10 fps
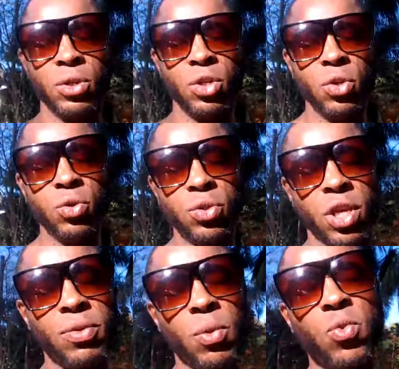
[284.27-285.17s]

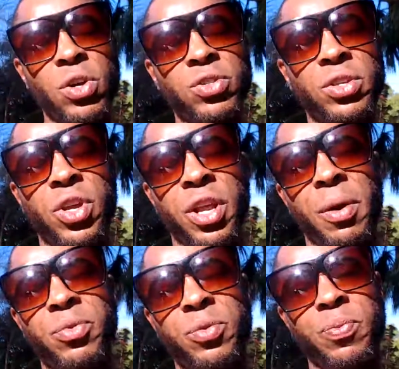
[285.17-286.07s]
Give them words that's going to
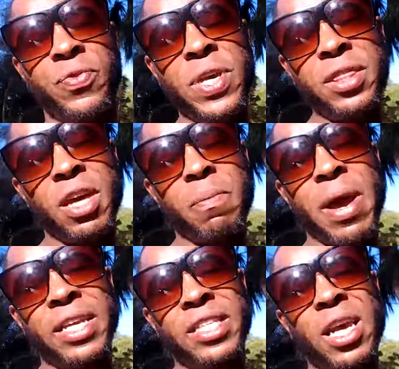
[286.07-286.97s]
feed their
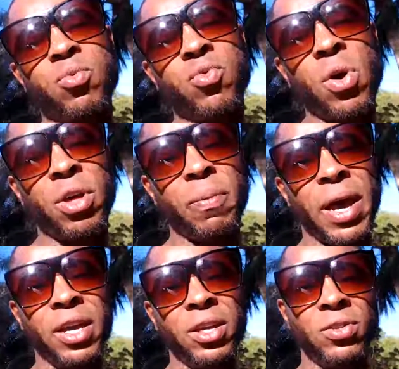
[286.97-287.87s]
minds and help grow their
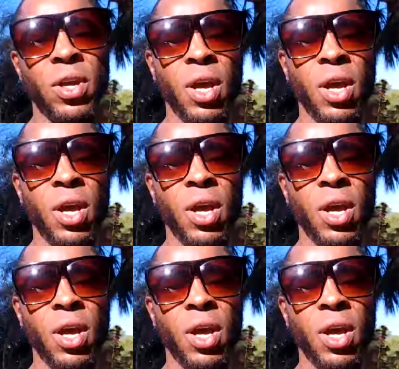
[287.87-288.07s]
minds,